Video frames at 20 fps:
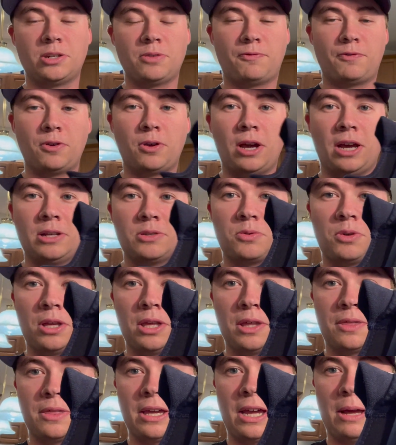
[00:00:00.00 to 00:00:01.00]
If you guys
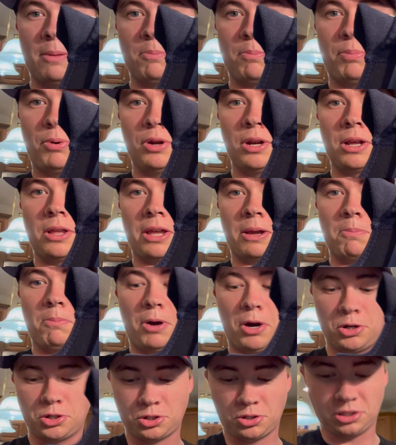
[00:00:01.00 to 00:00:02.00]
really think I'm putting like
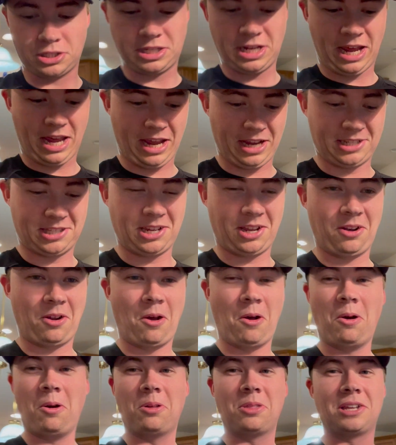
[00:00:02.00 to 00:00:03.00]
Marshall's tags on
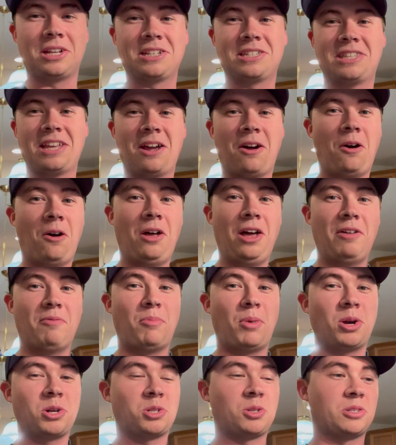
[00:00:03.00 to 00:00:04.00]
all of these, they all have
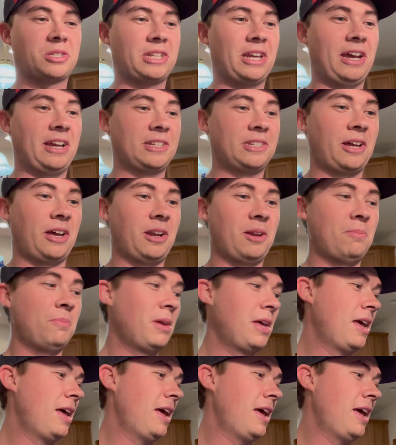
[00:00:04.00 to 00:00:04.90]
Marshall's tags on them.